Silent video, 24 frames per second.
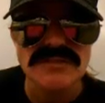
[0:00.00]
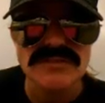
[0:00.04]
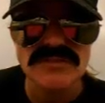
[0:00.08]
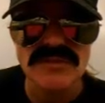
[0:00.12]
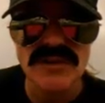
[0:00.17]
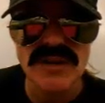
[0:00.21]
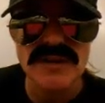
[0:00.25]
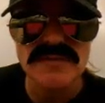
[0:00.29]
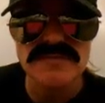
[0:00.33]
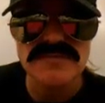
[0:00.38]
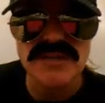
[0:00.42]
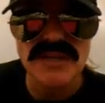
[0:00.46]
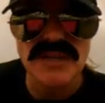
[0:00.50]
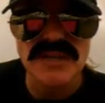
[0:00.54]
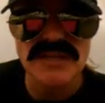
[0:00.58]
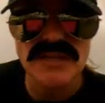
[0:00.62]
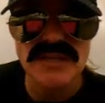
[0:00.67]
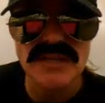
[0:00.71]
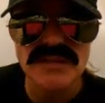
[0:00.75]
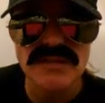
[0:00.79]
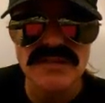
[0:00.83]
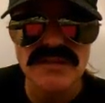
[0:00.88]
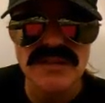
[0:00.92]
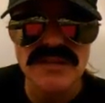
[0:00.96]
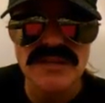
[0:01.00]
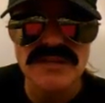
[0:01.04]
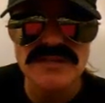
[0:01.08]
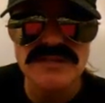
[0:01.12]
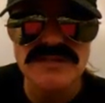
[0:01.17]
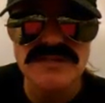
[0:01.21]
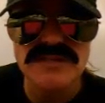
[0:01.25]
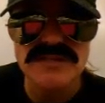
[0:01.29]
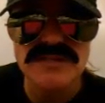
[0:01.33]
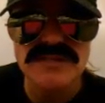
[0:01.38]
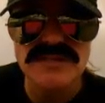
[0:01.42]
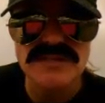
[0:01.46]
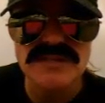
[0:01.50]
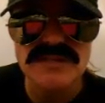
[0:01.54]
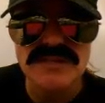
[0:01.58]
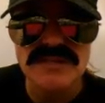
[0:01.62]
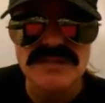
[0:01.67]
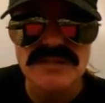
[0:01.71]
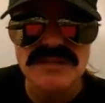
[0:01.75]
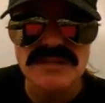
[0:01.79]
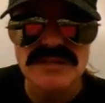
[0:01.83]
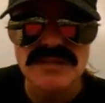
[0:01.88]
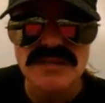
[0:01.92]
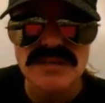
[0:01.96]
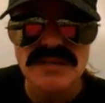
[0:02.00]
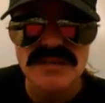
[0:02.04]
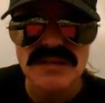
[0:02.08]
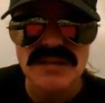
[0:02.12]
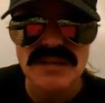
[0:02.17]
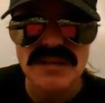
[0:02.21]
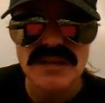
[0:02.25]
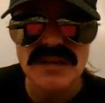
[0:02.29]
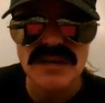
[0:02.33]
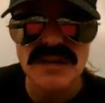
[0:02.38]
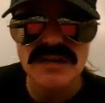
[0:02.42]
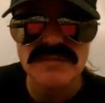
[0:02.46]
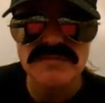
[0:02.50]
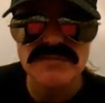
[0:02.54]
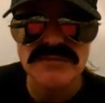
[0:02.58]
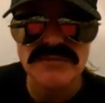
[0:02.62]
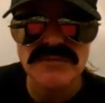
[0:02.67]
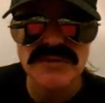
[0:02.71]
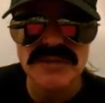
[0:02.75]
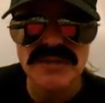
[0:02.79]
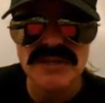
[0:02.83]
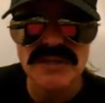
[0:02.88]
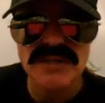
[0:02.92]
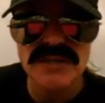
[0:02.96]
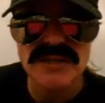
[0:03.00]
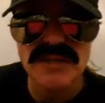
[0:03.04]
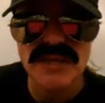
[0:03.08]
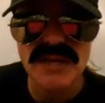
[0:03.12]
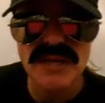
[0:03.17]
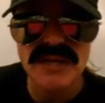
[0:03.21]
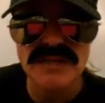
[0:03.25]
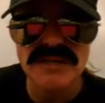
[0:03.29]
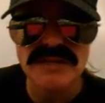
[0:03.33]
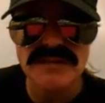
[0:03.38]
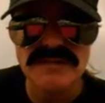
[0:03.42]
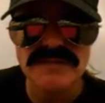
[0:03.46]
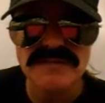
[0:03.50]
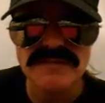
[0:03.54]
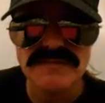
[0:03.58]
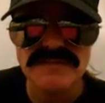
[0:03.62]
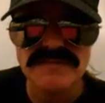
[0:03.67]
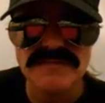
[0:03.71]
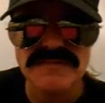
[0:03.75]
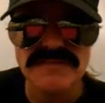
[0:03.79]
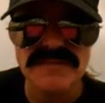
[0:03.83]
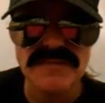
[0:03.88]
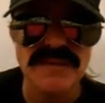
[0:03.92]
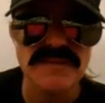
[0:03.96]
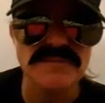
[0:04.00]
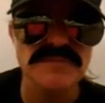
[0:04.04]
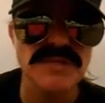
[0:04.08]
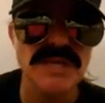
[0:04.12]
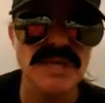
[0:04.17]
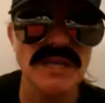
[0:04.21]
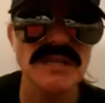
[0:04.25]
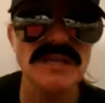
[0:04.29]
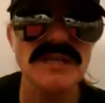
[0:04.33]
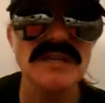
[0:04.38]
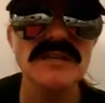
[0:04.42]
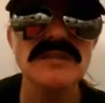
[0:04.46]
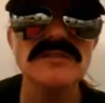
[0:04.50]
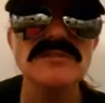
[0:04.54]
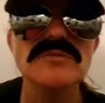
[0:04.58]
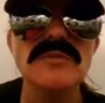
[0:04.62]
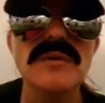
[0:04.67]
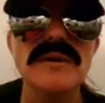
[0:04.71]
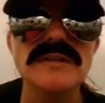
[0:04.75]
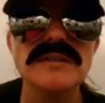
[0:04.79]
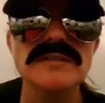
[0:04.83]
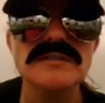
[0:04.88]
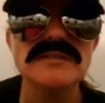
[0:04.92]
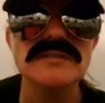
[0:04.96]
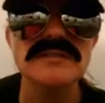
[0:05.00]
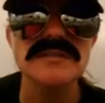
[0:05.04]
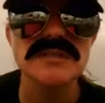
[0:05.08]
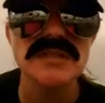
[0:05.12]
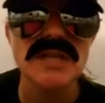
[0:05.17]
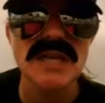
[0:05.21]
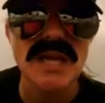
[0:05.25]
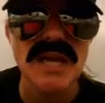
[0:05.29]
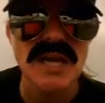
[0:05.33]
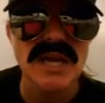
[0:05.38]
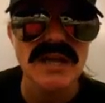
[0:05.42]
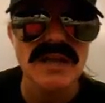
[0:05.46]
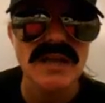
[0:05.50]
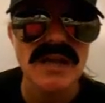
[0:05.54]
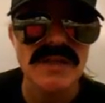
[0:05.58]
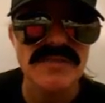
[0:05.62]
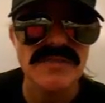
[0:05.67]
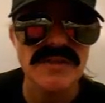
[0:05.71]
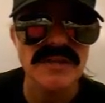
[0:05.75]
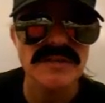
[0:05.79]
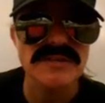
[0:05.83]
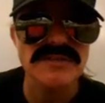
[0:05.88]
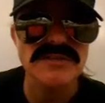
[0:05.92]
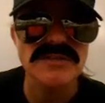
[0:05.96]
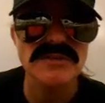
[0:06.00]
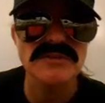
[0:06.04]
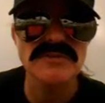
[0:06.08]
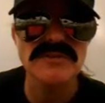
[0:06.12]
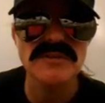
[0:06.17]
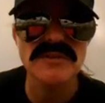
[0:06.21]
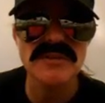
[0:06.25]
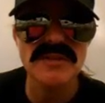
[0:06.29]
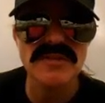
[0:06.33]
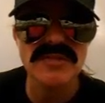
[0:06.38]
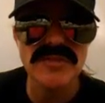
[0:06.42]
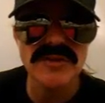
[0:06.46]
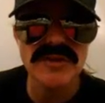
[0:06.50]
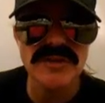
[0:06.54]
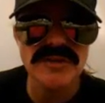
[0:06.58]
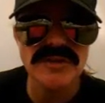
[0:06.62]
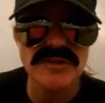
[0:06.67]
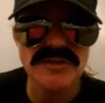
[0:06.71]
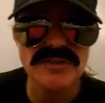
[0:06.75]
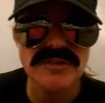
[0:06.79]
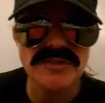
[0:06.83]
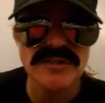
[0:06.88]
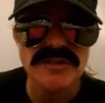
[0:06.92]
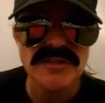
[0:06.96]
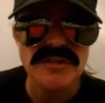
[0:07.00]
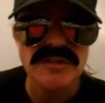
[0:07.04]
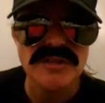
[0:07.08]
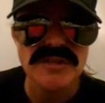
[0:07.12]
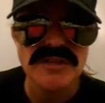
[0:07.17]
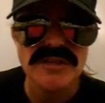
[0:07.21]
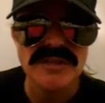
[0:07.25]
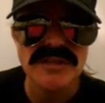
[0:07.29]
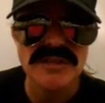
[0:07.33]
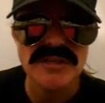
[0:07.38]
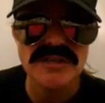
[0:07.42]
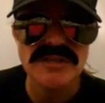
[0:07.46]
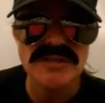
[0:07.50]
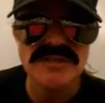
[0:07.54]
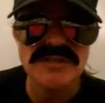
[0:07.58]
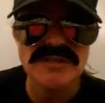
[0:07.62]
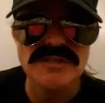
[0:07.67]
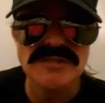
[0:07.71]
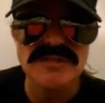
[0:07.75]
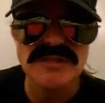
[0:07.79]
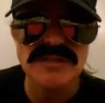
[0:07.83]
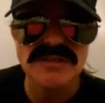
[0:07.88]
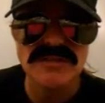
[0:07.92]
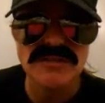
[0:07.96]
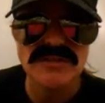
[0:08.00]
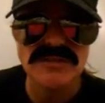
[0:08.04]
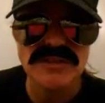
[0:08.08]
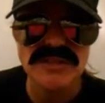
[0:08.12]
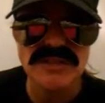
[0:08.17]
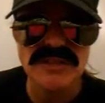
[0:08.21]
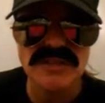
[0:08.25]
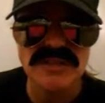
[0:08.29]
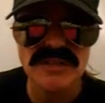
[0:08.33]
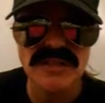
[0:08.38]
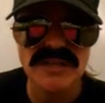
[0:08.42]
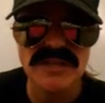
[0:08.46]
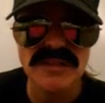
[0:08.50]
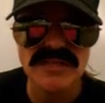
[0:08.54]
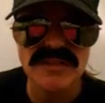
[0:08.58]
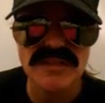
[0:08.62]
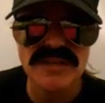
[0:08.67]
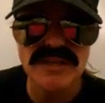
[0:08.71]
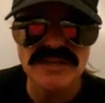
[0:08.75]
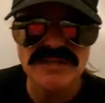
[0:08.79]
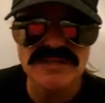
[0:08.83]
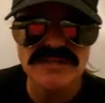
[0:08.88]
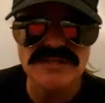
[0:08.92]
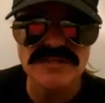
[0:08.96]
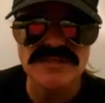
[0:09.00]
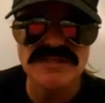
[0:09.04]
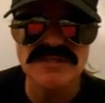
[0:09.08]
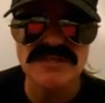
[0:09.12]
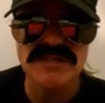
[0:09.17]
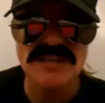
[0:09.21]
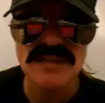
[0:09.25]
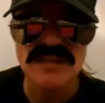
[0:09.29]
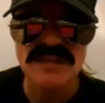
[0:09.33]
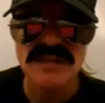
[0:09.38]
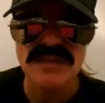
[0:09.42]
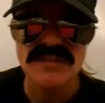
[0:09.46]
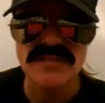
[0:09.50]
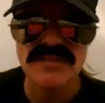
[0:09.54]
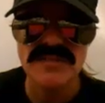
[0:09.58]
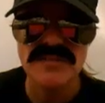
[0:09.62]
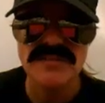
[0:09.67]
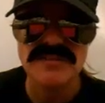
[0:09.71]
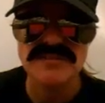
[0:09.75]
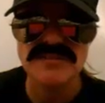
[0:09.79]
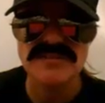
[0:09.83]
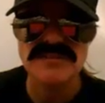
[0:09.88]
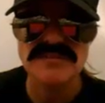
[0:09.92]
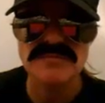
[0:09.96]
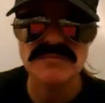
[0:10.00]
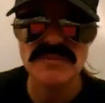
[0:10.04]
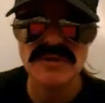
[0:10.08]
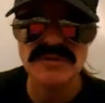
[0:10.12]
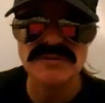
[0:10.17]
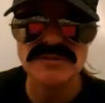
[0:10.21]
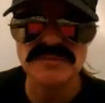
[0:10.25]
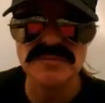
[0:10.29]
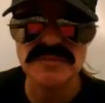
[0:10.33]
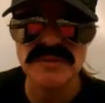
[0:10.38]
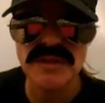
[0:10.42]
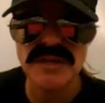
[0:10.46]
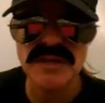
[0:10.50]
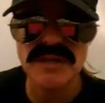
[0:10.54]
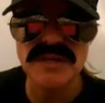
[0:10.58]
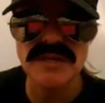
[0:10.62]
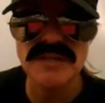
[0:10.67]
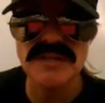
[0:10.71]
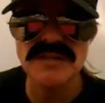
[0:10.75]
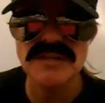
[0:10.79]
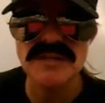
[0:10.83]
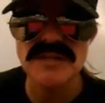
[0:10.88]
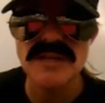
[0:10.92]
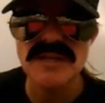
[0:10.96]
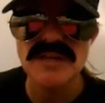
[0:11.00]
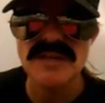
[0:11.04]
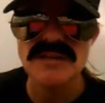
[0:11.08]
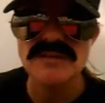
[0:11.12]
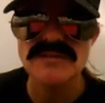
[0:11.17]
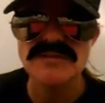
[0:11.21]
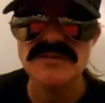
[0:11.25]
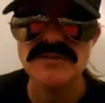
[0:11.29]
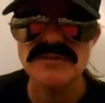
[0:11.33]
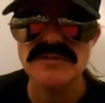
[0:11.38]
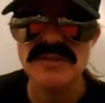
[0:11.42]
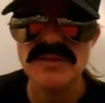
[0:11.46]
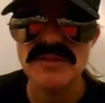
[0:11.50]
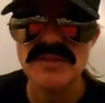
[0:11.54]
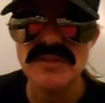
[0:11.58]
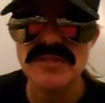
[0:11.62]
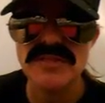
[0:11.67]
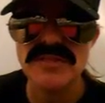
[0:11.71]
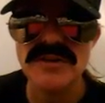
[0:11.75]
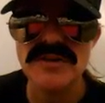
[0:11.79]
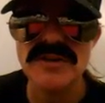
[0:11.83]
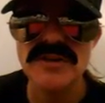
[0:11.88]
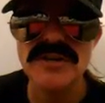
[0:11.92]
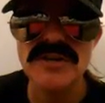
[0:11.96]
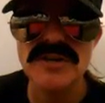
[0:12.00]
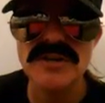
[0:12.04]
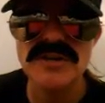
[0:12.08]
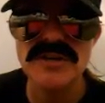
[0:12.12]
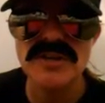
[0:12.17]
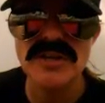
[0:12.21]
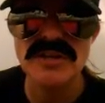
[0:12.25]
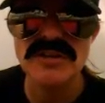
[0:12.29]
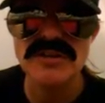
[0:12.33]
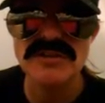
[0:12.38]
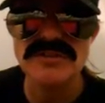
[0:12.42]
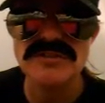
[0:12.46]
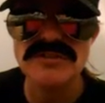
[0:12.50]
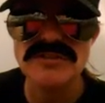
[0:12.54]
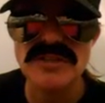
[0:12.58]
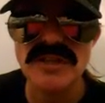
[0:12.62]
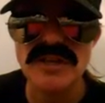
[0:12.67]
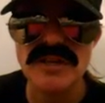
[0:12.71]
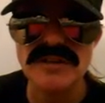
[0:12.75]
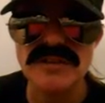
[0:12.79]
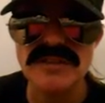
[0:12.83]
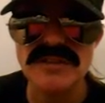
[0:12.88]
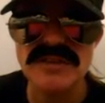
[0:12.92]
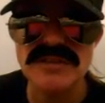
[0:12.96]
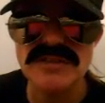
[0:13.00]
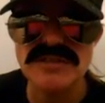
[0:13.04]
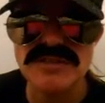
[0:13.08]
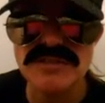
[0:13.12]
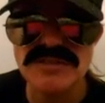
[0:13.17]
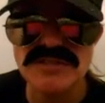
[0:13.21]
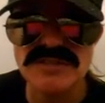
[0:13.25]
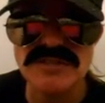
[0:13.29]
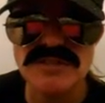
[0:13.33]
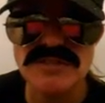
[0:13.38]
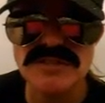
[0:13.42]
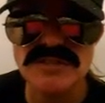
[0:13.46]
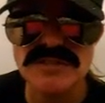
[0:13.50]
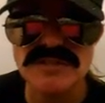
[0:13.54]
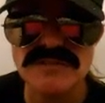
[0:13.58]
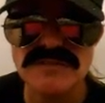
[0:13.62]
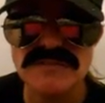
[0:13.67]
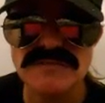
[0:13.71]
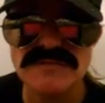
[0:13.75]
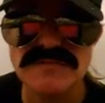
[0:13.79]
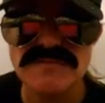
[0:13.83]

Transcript: So I'm taking this and I'm doing it again. I'm taking it twice. And then 2 to the 3rd is looking like this. This is multiplying. 2 to the 3rd looks like this.